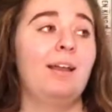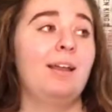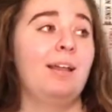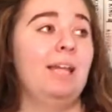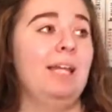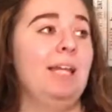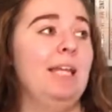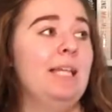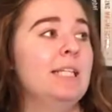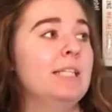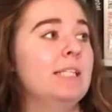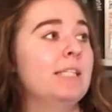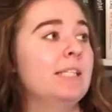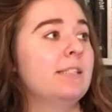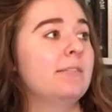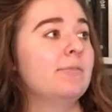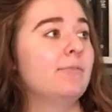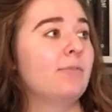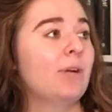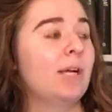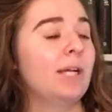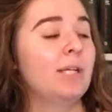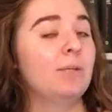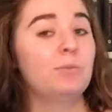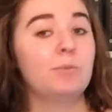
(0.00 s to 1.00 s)
his
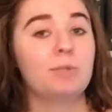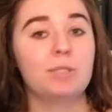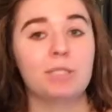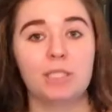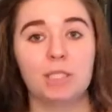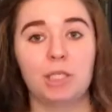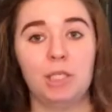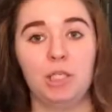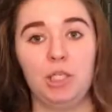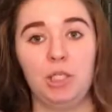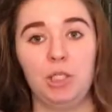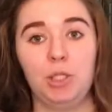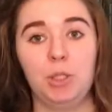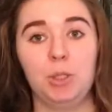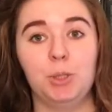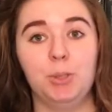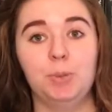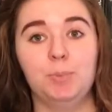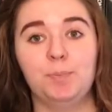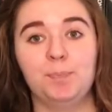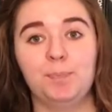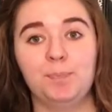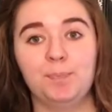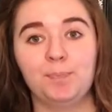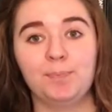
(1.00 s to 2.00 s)
friend was
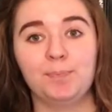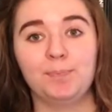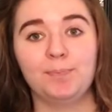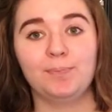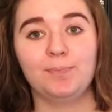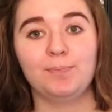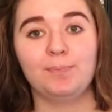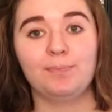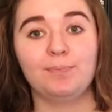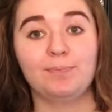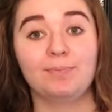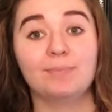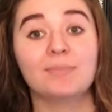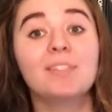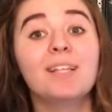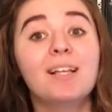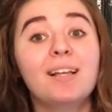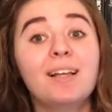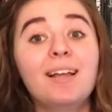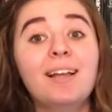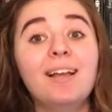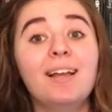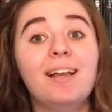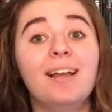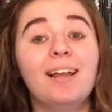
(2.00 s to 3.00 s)
cute,
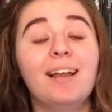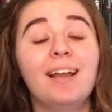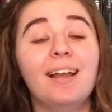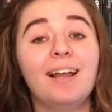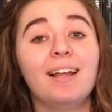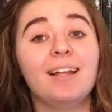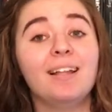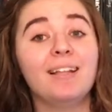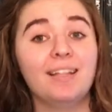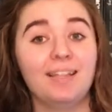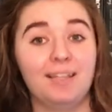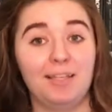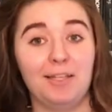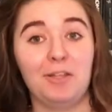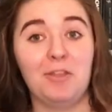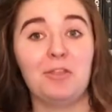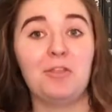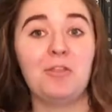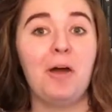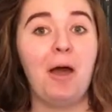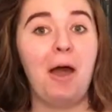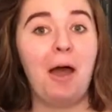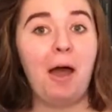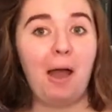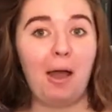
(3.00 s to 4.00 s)
and he
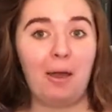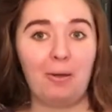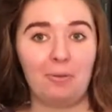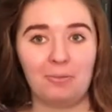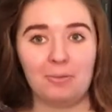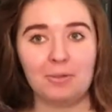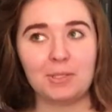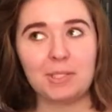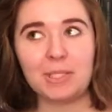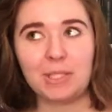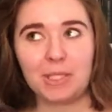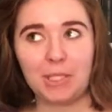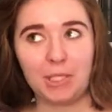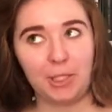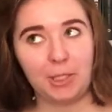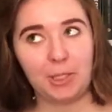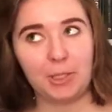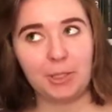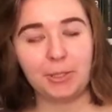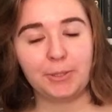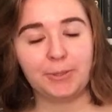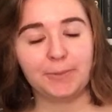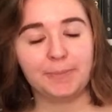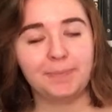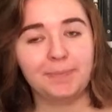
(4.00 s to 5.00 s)
thought I was
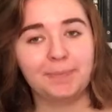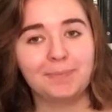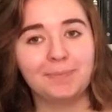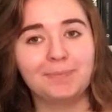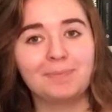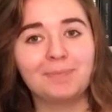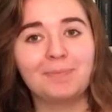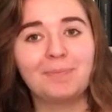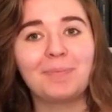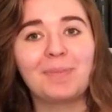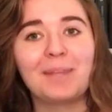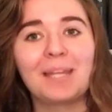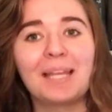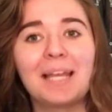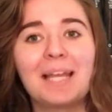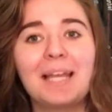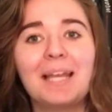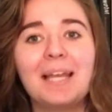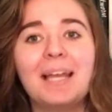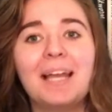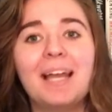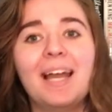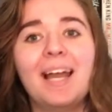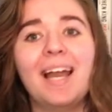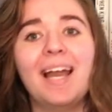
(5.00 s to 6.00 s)
cute,
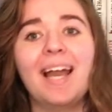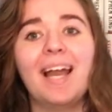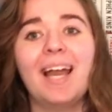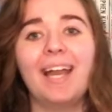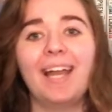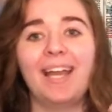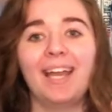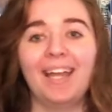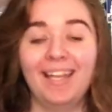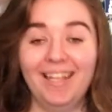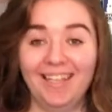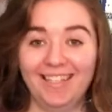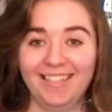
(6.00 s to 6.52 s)
and